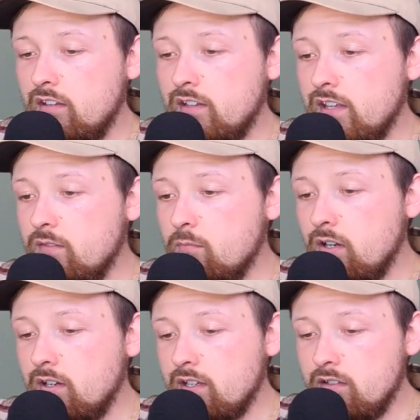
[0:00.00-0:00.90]
And that's
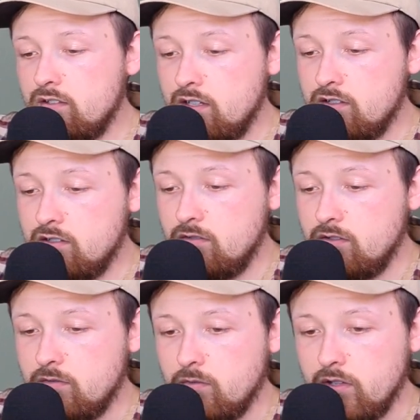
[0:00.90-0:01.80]
American
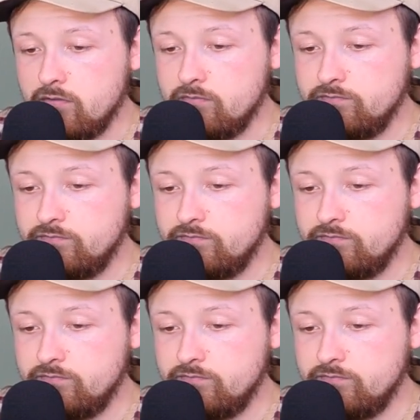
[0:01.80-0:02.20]
ingenuity for you.